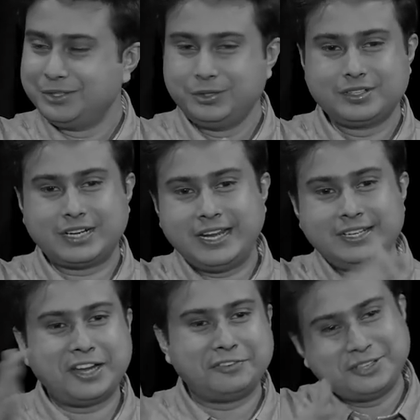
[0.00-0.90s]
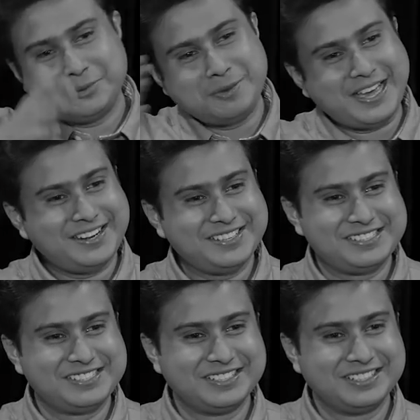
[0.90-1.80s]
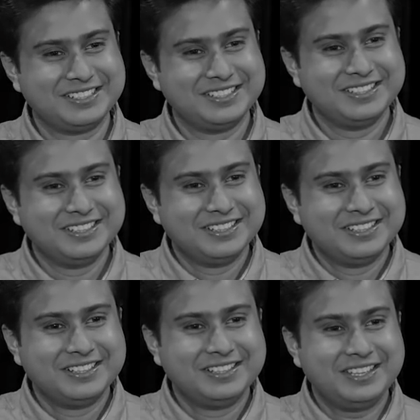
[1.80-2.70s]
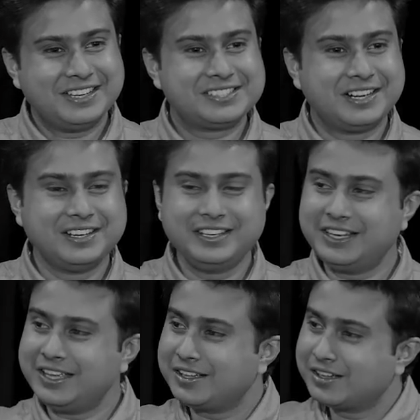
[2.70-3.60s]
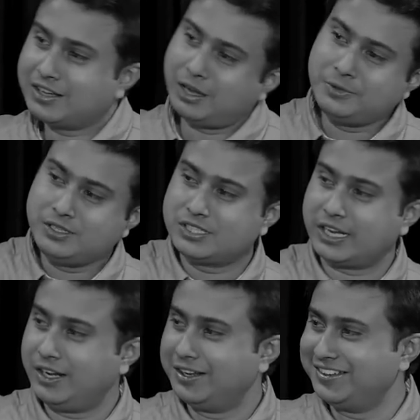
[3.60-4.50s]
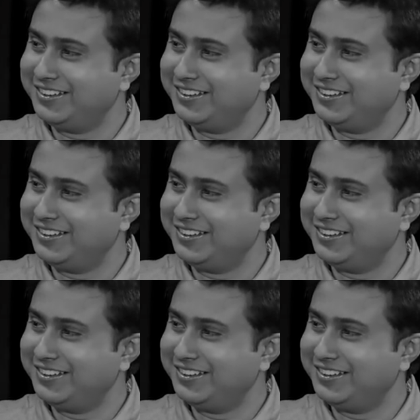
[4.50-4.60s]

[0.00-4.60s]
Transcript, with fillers: dude, right after marriage, they are suddenly like, come inside.